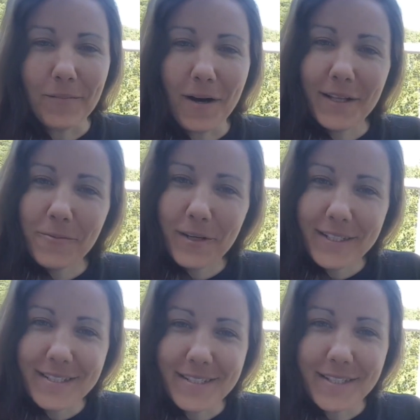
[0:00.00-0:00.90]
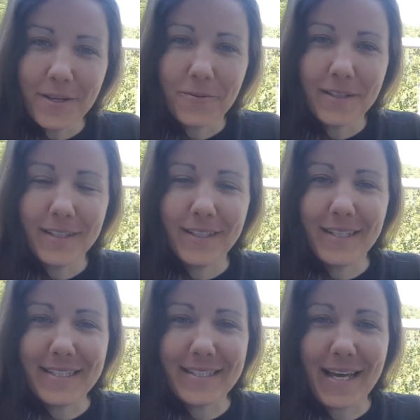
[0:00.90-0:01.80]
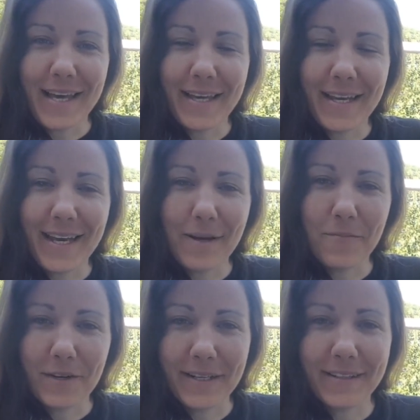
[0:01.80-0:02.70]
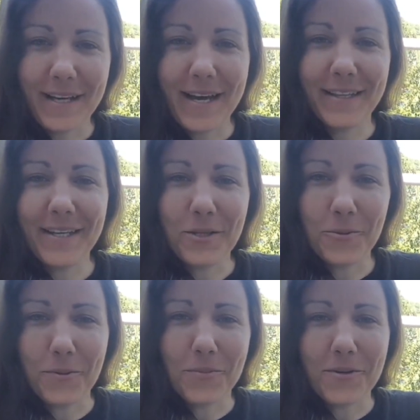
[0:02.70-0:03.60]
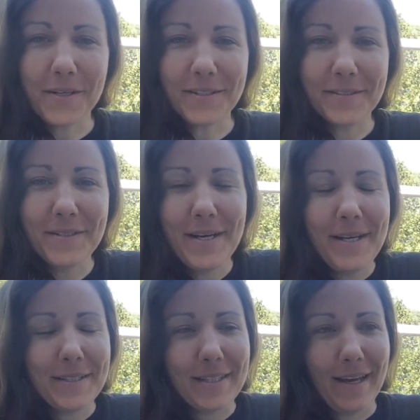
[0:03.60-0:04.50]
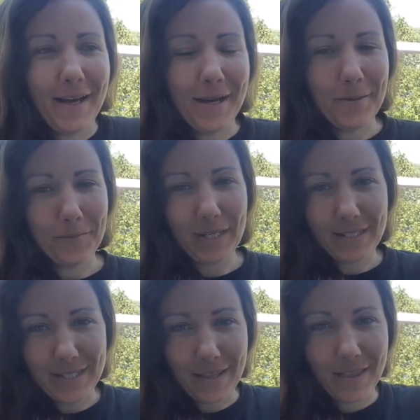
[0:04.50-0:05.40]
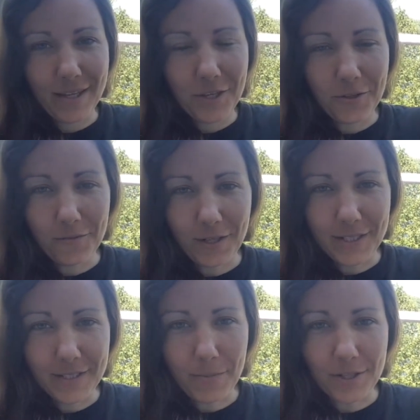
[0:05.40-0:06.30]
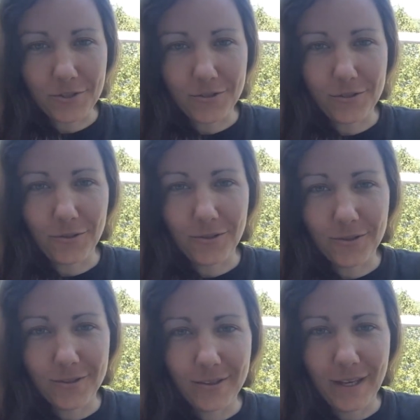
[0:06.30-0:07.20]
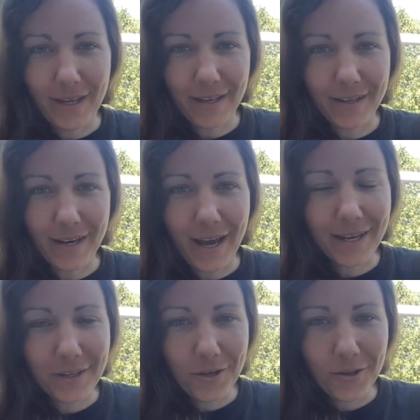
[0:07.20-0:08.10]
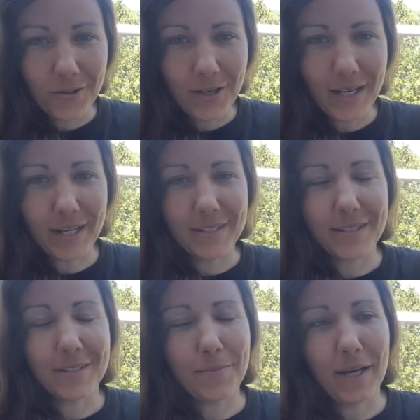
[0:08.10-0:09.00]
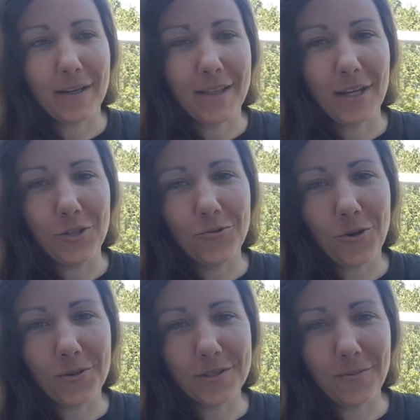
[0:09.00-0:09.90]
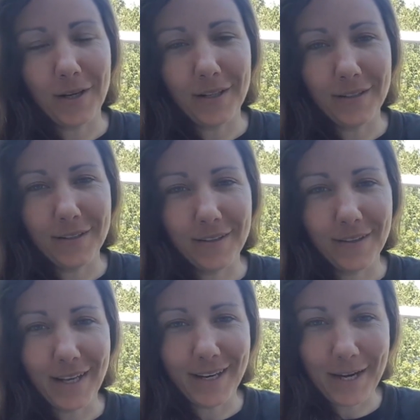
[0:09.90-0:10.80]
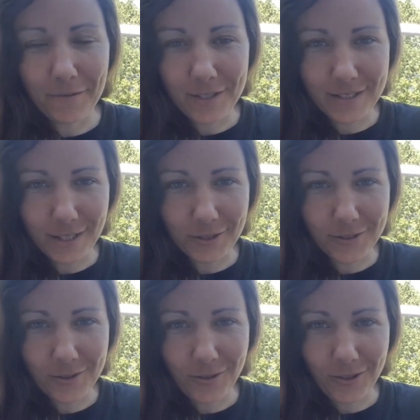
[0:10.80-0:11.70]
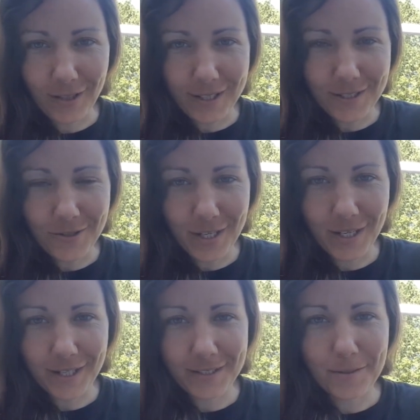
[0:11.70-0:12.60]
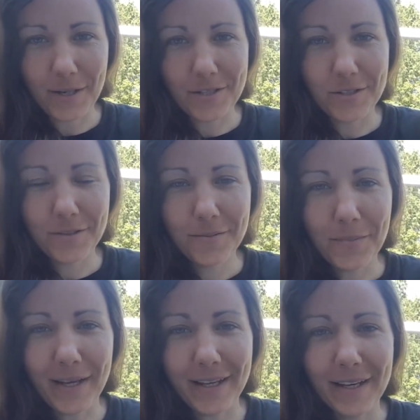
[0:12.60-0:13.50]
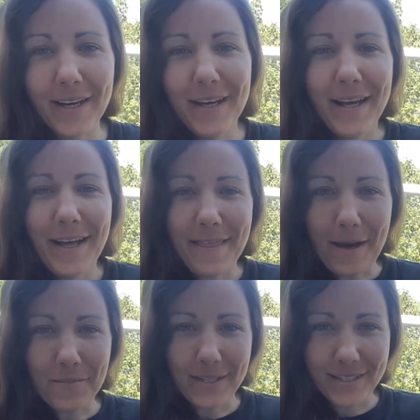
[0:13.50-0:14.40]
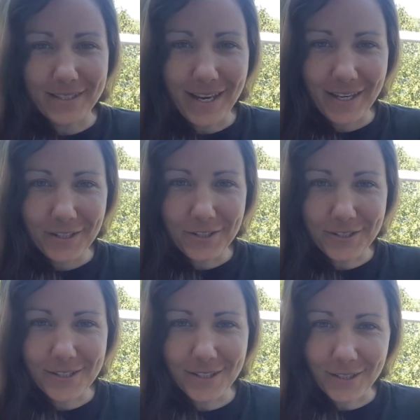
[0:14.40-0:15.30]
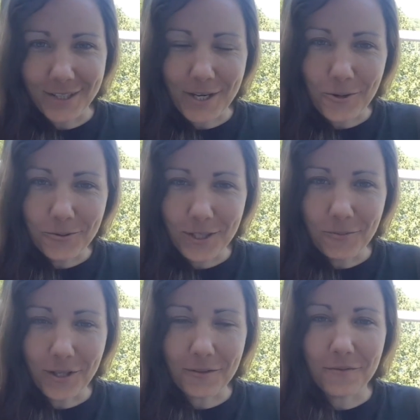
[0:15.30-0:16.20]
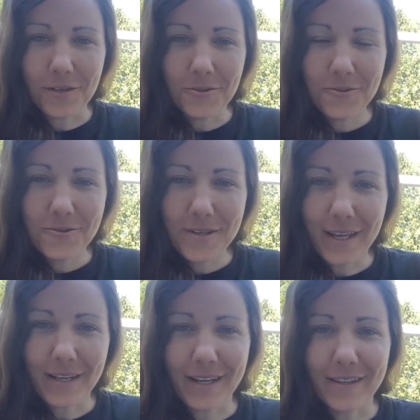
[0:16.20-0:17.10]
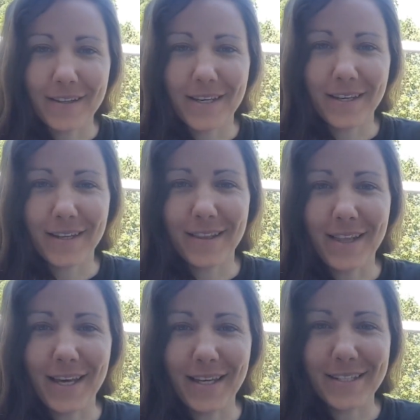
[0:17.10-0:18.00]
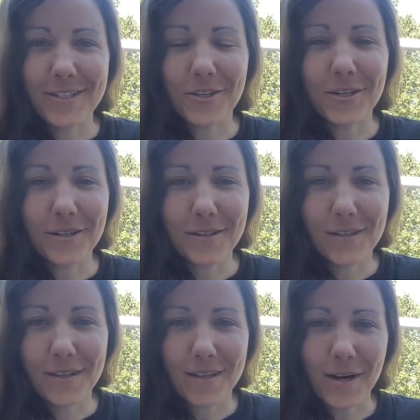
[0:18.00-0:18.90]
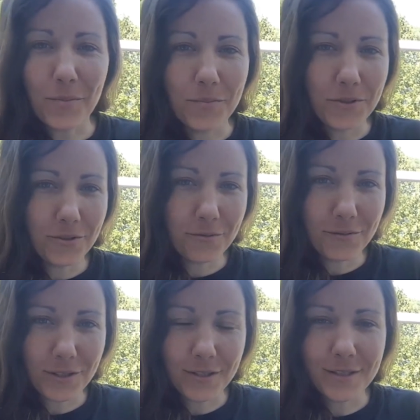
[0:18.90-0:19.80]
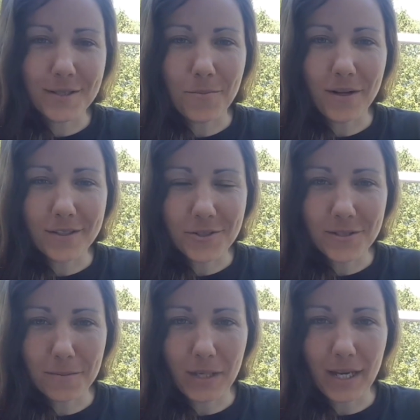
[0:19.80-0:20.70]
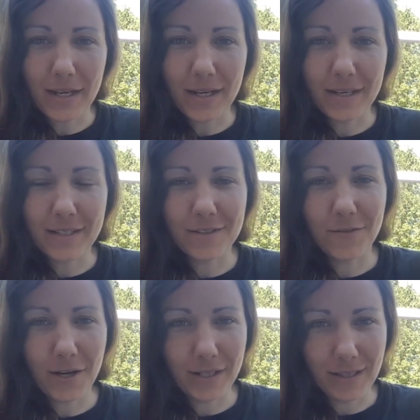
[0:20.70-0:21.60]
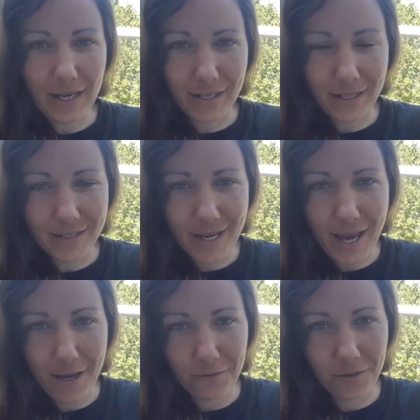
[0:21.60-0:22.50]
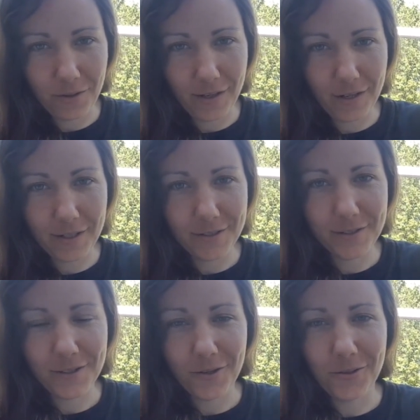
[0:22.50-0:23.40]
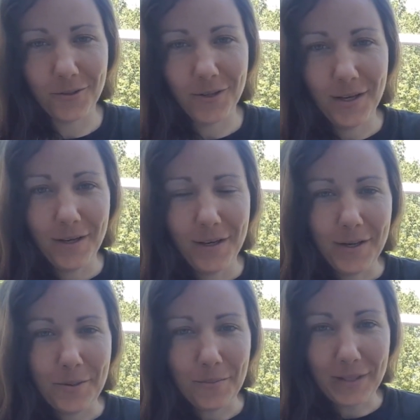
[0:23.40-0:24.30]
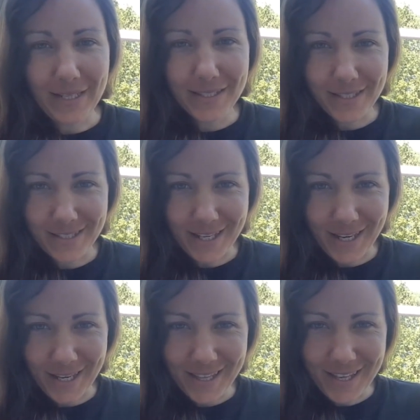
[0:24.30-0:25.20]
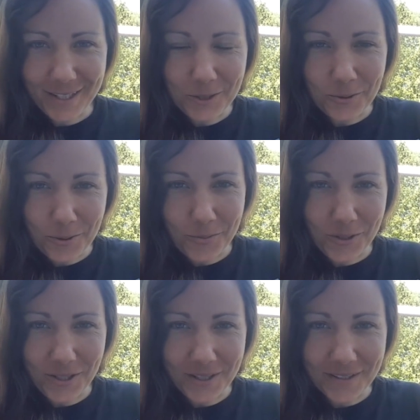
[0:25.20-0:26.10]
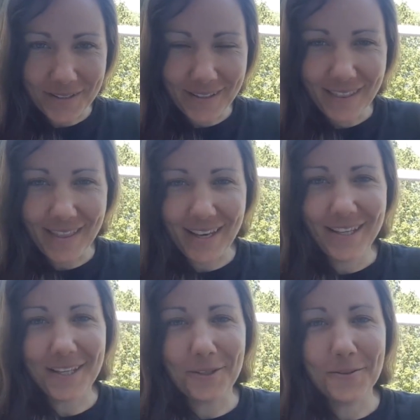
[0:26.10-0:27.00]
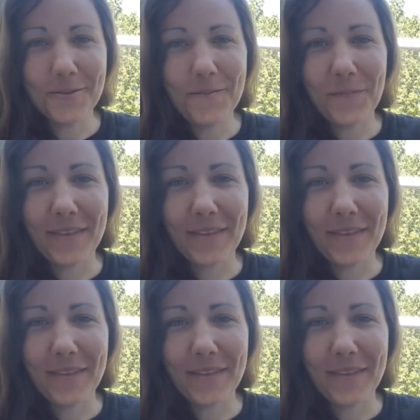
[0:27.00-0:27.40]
All I wanted to say really is that I'm very glad that you were born. Because I think you're a very special soul, and I know and I suspect that you know as well that every single soul is unique and special, but that being said, you're still the only one of you, and I think that Earth, our beautiful, tumultuous planet, is very lucky to have you here. So bless this day that you were born. Thank you.